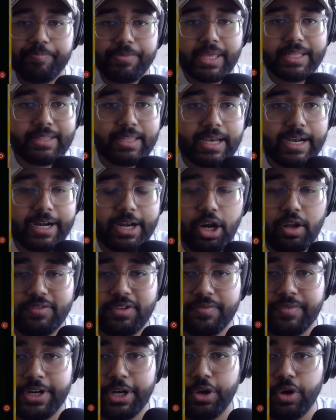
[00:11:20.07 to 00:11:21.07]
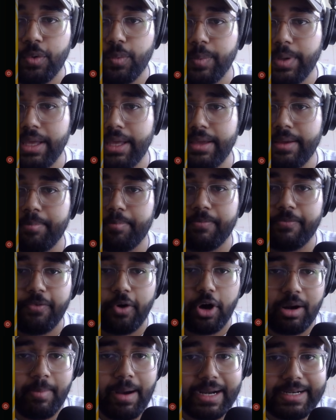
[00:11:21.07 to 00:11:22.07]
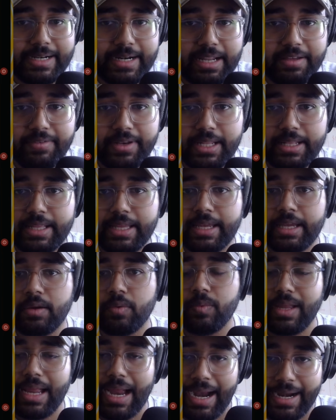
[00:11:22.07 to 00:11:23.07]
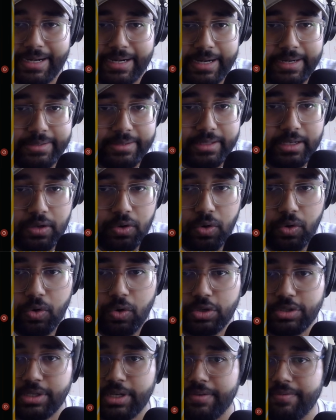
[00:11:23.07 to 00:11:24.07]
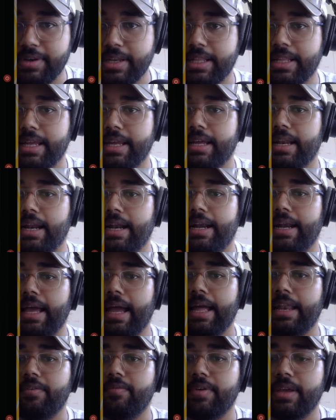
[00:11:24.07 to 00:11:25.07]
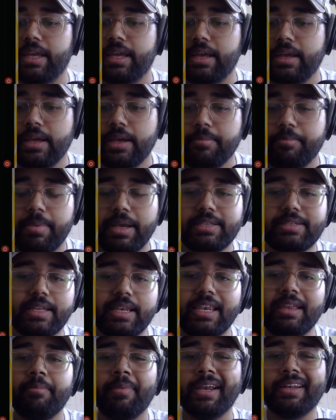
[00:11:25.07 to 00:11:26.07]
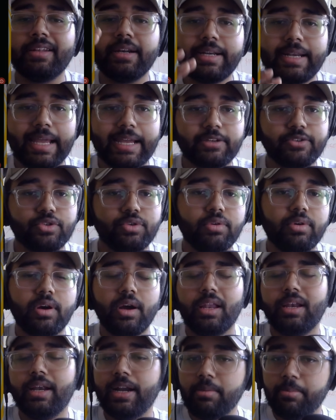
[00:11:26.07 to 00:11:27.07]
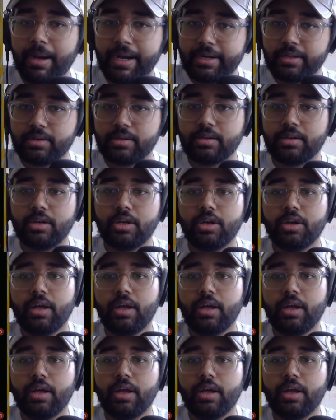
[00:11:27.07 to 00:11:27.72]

in the later of the video, we formatted everything, we added logos and everything, right? And we basically made the text look a little better.